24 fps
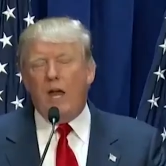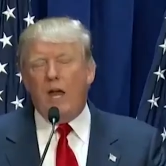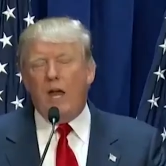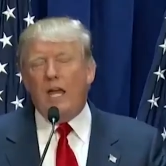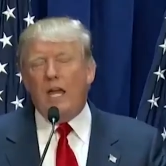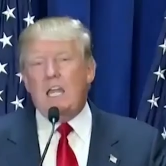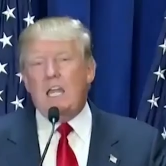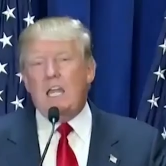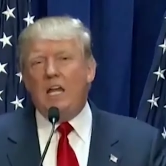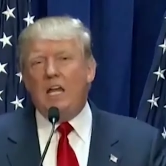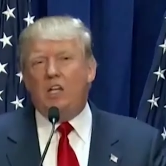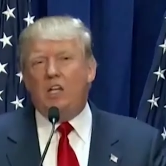
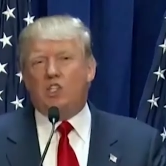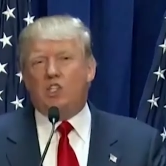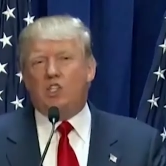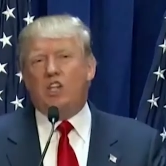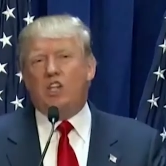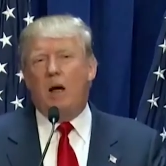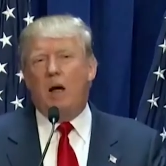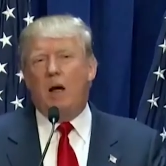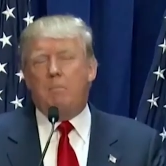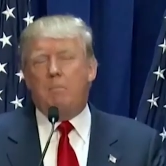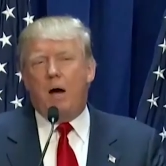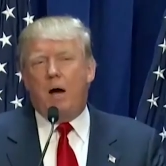We need
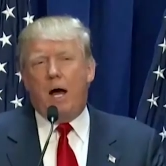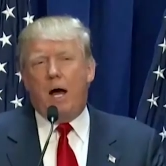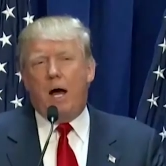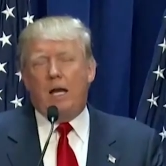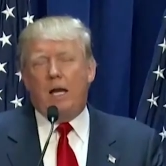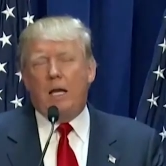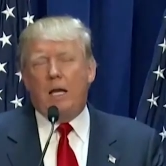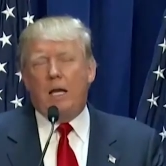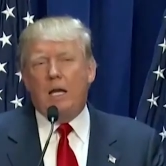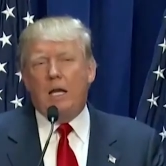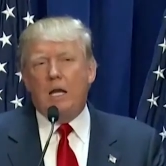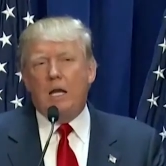
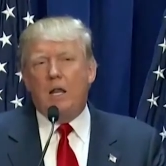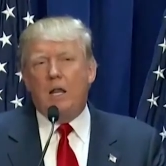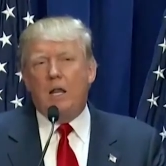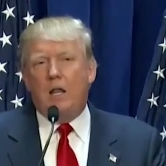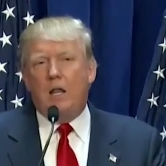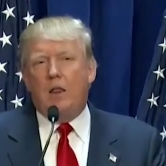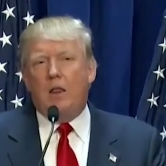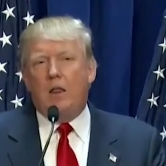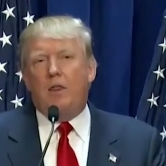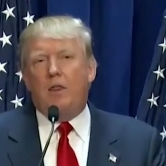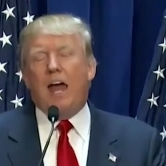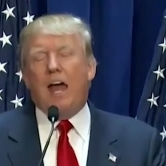somebody
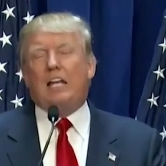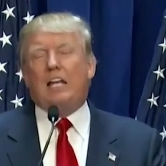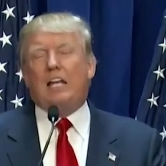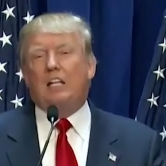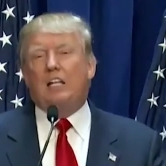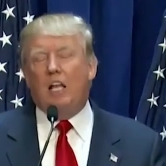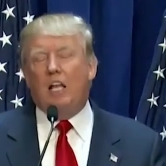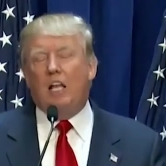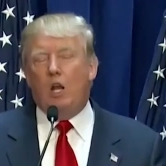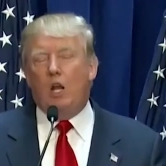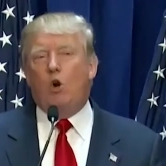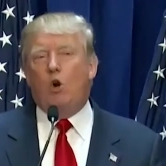that
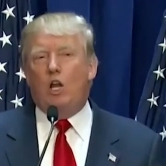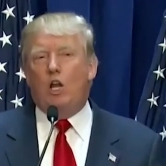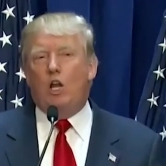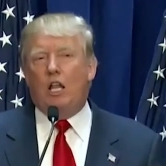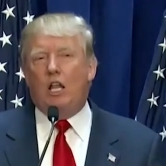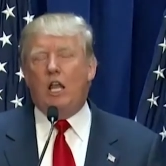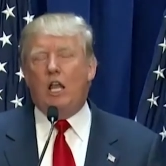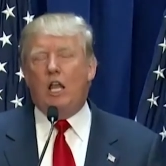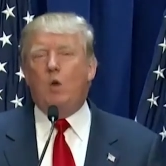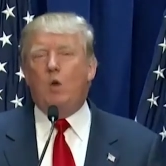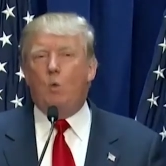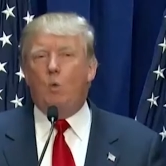
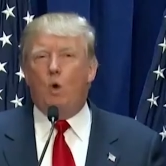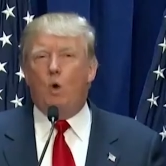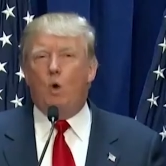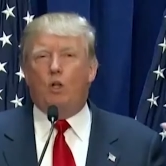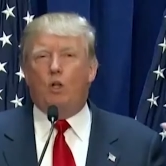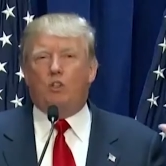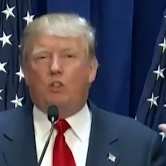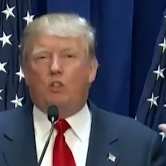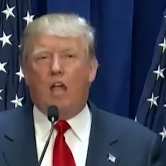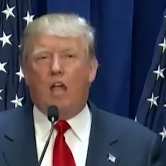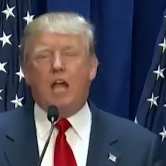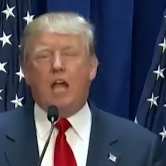literally
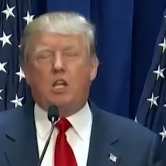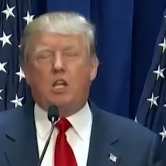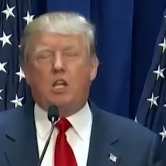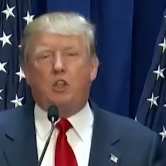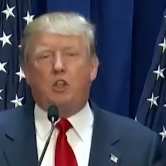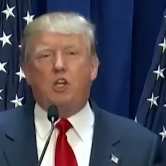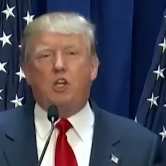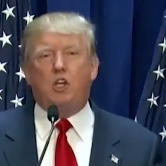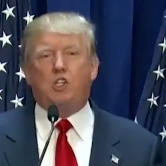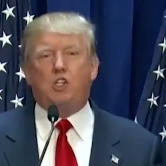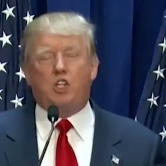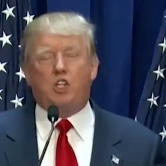will take
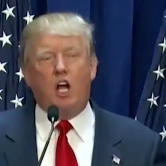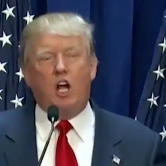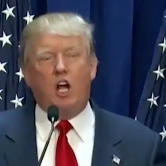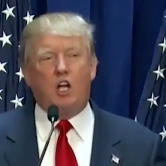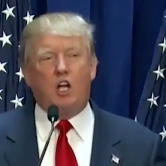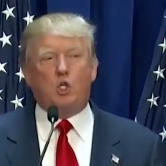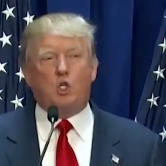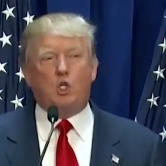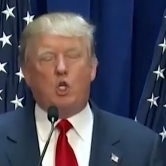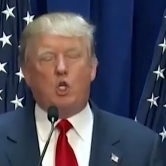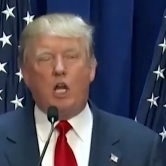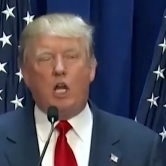this
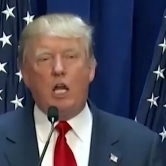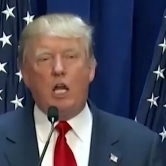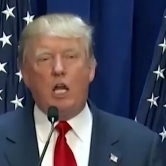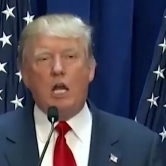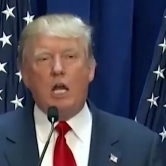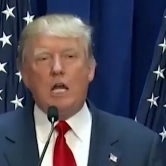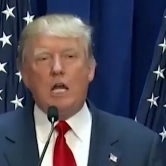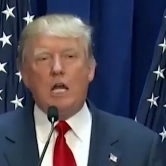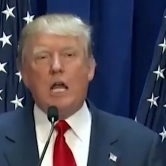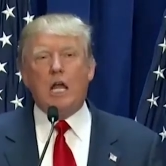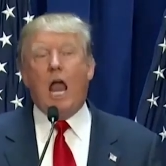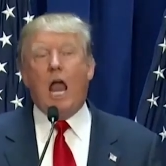country
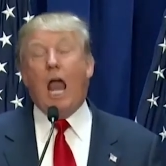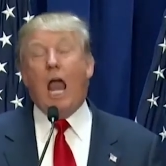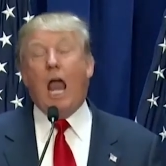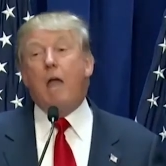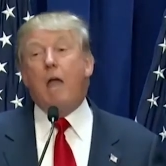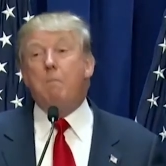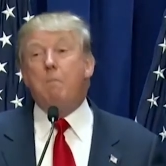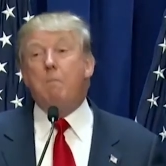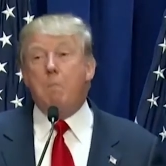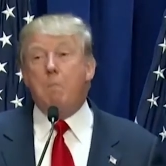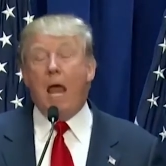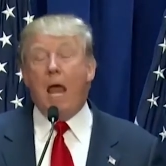
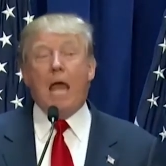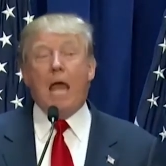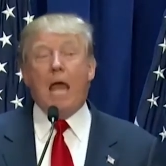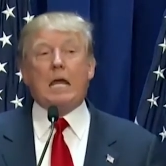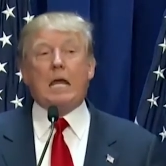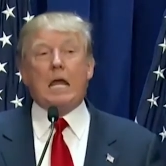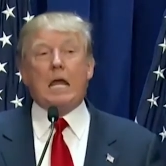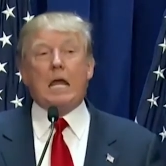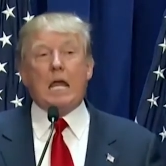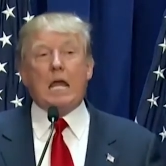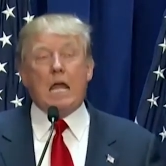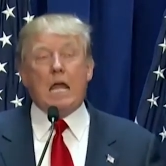and make
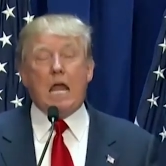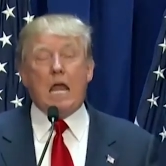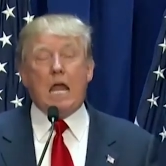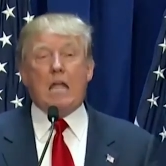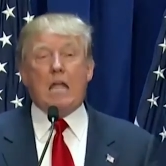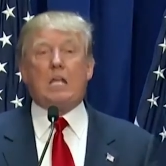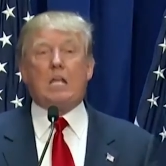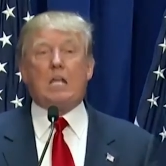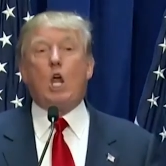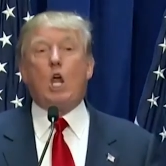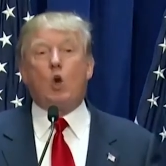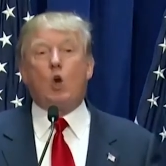
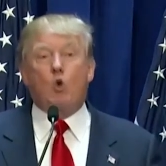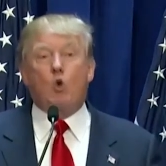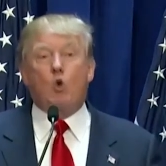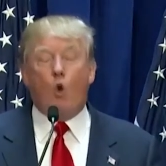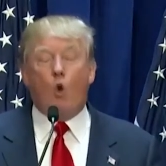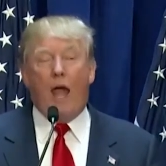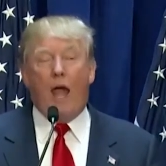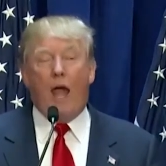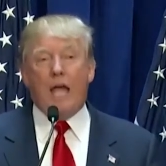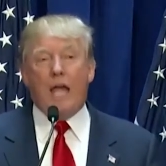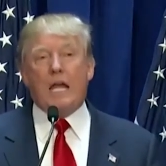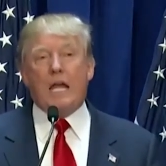it
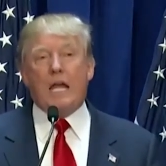great